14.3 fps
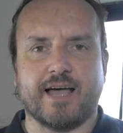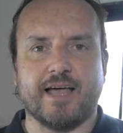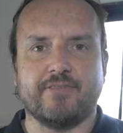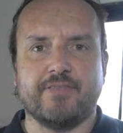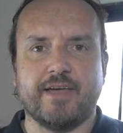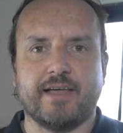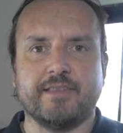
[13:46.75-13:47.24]

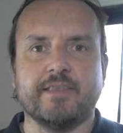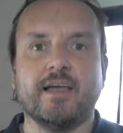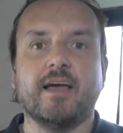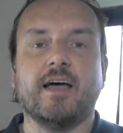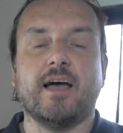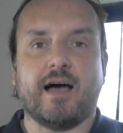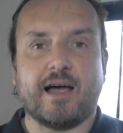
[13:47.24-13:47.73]
and then
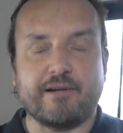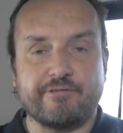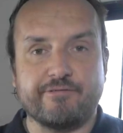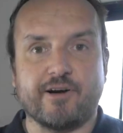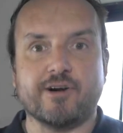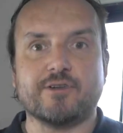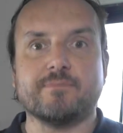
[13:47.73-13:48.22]
I
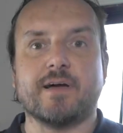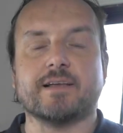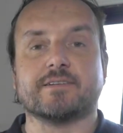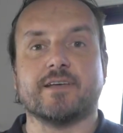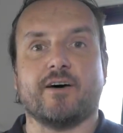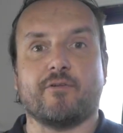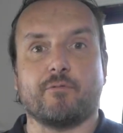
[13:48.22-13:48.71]
found
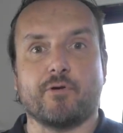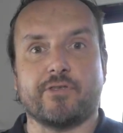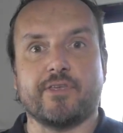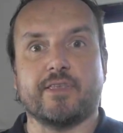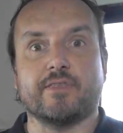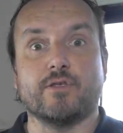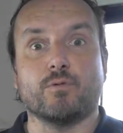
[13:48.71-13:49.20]
myself
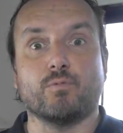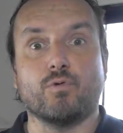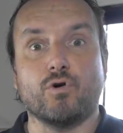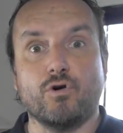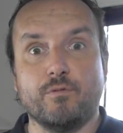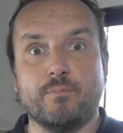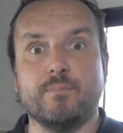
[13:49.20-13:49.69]
within the
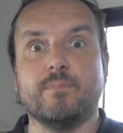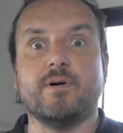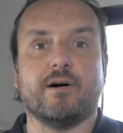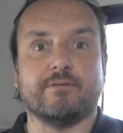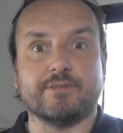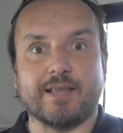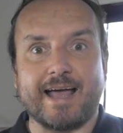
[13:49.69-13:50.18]
womb
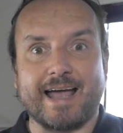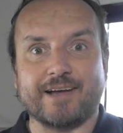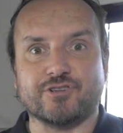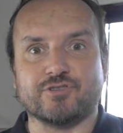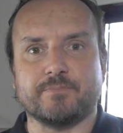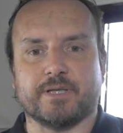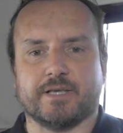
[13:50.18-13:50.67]
of
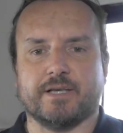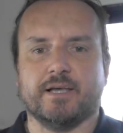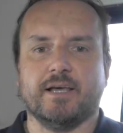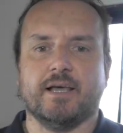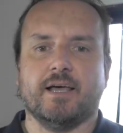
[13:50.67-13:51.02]
Lakshmi.